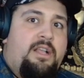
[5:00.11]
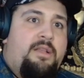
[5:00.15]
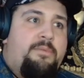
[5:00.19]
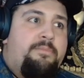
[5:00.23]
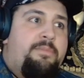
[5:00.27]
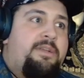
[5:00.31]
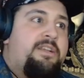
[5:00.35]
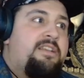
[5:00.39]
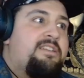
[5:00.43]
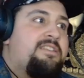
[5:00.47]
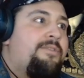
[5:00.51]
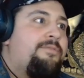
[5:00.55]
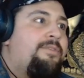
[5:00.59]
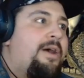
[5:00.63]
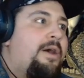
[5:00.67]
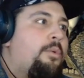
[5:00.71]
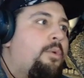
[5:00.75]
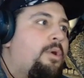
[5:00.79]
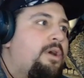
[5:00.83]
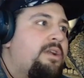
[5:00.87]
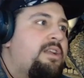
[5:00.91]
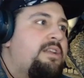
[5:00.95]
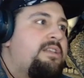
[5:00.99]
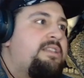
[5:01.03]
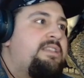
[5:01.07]
Because if I
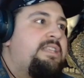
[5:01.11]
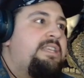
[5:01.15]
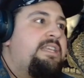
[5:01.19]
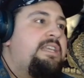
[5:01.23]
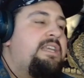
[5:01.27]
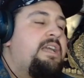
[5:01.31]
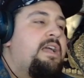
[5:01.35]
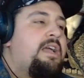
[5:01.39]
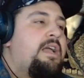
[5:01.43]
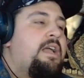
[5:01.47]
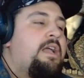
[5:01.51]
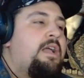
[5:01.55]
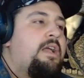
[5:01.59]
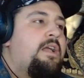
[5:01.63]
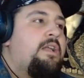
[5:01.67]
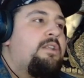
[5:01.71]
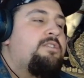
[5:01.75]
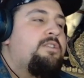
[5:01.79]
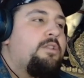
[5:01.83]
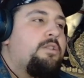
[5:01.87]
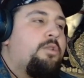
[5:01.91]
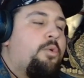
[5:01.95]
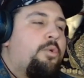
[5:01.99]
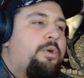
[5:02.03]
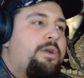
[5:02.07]
wanted the
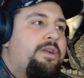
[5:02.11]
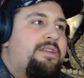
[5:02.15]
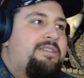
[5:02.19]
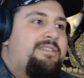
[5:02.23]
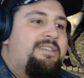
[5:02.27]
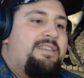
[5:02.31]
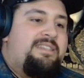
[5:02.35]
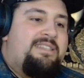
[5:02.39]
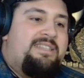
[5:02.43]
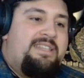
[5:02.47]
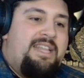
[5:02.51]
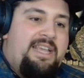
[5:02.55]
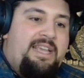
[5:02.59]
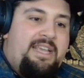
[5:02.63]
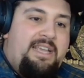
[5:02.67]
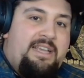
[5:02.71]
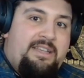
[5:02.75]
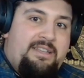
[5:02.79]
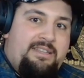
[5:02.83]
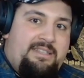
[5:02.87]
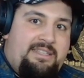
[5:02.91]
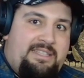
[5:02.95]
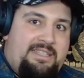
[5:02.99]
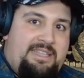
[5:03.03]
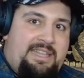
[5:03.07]
DeLorean to stay
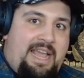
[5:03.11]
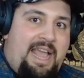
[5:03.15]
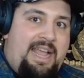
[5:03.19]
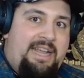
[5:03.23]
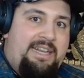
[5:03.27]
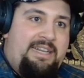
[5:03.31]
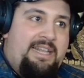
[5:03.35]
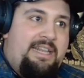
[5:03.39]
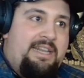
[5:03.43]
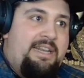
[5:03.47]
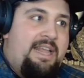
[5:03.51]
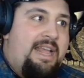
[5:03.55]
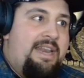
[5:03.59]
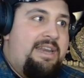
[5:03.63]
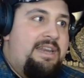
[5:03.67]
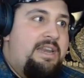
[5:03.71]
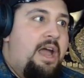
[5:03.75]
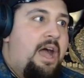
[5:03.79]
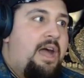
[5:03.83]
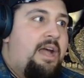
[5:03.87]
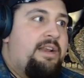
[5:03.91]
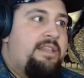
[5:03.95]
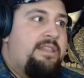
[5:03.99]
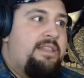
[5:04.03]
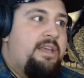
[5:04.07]
stagnant and
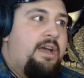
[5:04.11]
not in the